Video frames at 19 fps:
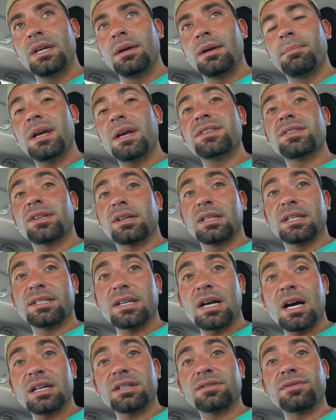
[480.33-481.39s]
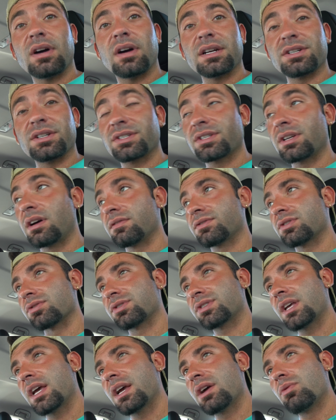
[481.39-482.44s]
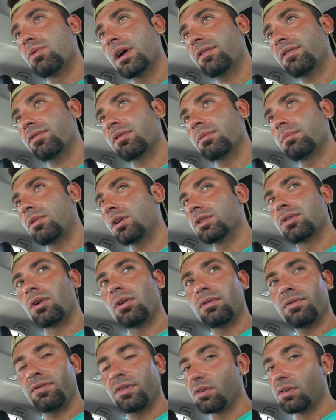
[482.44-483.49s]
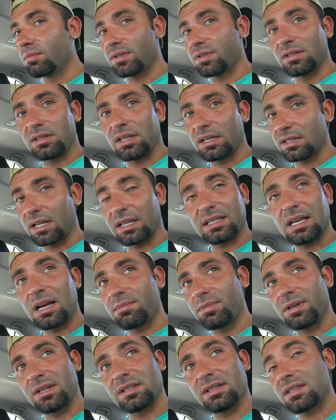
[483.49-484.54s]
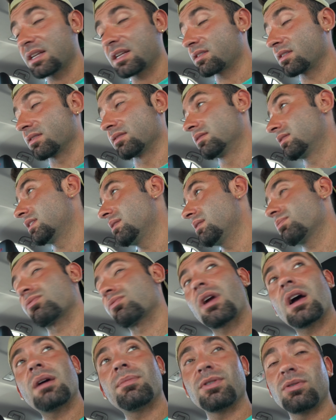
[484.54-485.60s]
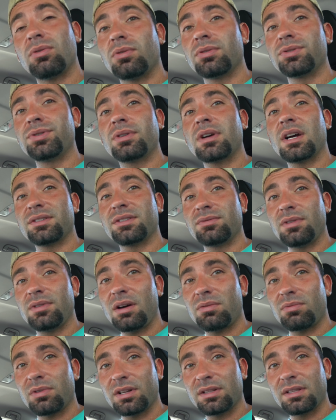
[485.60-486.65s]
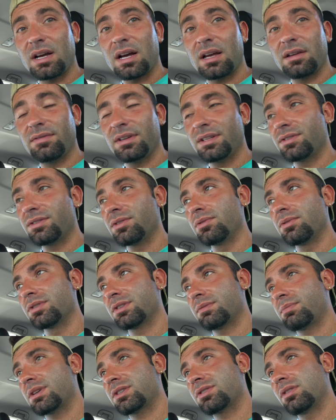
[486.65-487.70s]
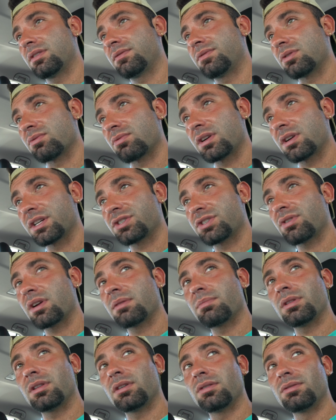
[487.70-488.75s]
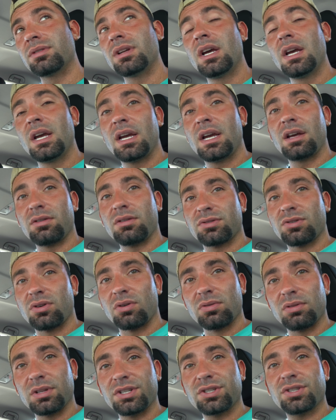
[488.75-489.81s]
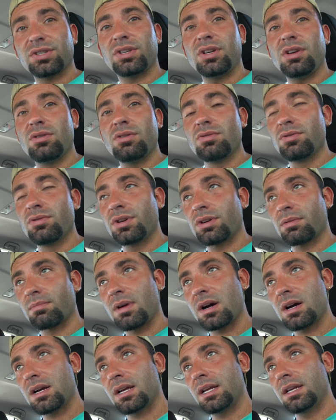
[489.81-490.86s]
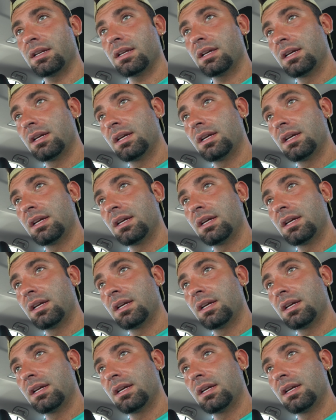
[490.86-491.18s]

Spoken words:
basically satisfy yourself. So stay away from adult films and things like that, because that's a deep rabbit hole you guys do not want to dive into, especially if you're running Trenbolone. It'll totally skew your mind